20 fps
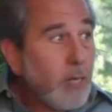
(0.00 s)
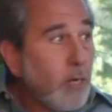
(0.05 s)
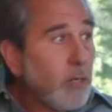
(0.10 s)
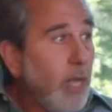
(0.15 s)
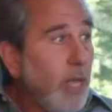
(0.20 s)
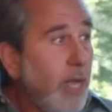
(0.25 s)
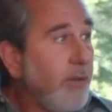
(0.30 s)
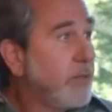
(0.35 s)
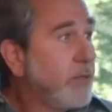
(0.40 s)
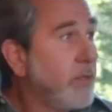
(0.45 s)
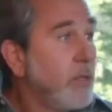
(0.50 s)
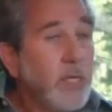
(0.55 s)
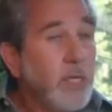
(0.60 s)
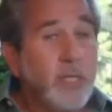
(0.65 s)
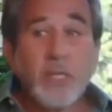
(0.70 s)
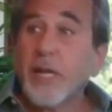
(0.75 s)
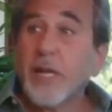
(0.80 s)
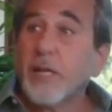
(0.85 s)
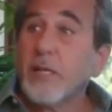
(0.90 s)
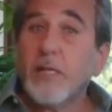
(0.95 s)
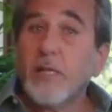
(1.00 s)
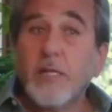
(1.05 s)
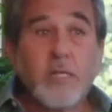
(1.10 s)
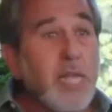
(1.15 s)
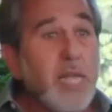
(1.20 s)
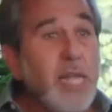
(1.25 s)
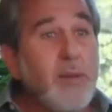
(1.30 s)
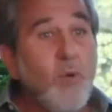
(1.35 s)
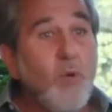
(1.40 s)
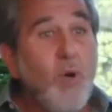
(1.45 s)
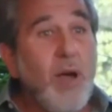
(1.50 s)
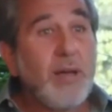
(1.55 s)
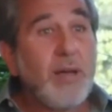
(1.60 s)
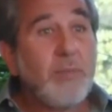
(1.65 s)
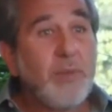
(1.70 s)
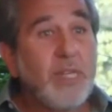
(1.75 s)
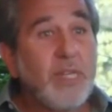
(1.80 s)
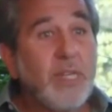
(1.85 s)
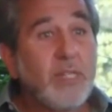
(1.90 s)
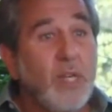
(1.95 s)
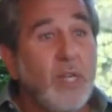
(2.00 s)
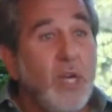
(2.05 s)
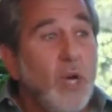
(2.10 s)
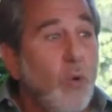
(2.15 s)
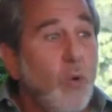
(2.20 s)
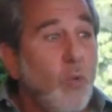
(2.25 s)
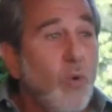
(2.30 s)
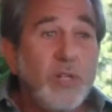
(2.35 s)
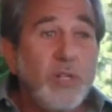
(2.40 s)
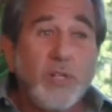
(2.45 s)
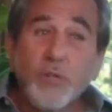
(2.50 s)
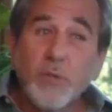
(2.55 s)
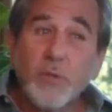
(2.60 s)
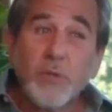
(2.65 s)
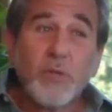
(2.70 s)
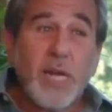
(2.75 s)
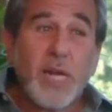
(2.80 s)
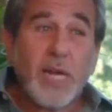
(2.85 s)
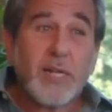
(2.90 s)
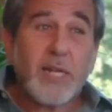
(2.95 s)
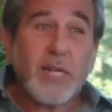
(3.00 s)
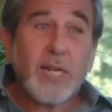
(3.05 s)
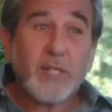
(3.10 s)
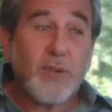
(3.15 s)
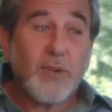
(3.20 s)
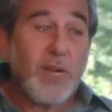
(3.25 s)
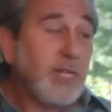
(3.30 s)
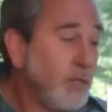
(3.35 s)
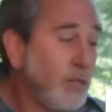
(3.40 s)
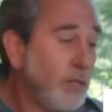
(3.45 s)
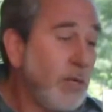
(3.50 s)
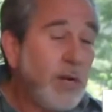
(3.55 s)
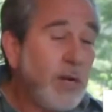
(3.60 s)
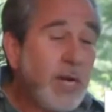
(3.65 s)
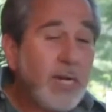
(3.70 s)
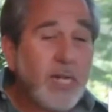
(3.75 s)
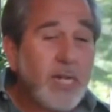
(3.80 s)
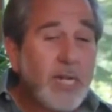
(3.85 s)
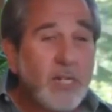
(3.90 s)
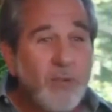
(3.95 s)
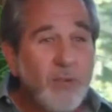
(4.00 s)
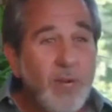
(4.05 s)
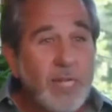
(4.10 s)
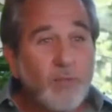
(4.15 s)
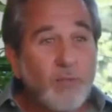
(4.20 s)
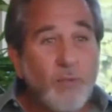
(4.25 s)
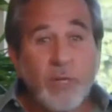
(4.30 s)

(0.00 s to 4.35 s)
and our lives look exactly the same. Why? Because once you learn how to get dressed, you know how to get dressed.